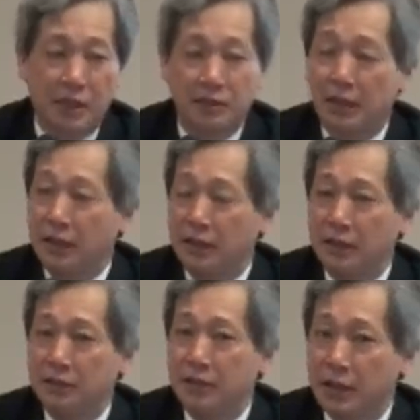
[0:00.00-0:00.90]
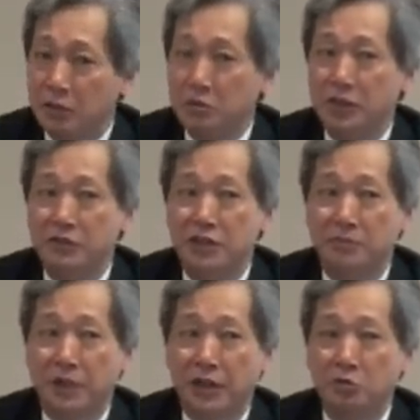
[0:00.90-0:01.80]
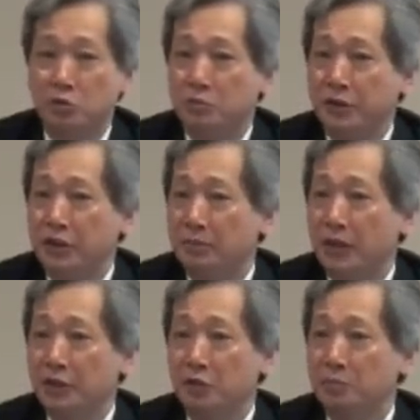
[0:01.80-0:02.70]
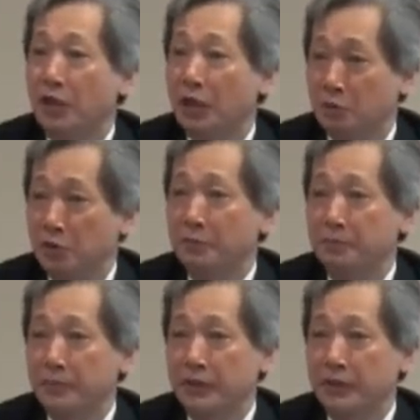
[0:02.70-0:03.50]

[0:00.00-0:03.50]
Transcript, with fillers: Um, I doubt if Japan would be a minor power,